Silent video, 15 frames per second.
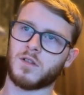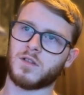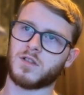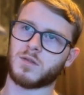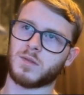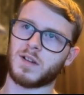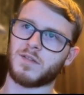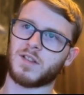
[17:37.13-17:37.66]

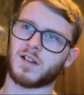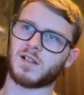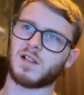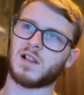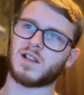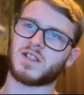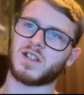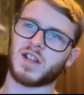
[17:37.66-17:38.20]
So we have the
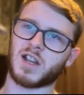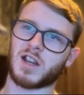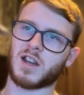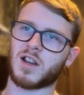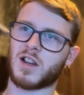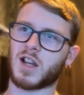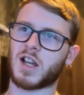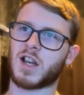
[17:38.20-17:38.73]
classic
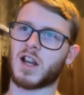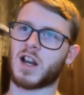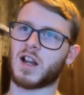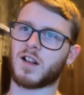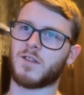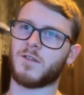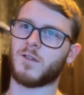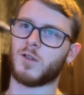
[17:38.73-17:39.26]

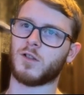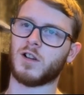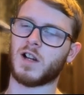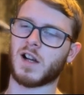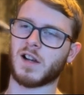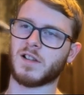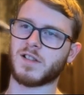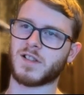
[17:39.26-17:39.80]
connect 4,
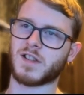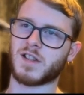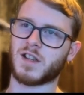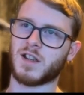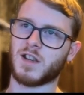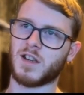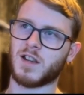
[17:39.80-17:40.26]
as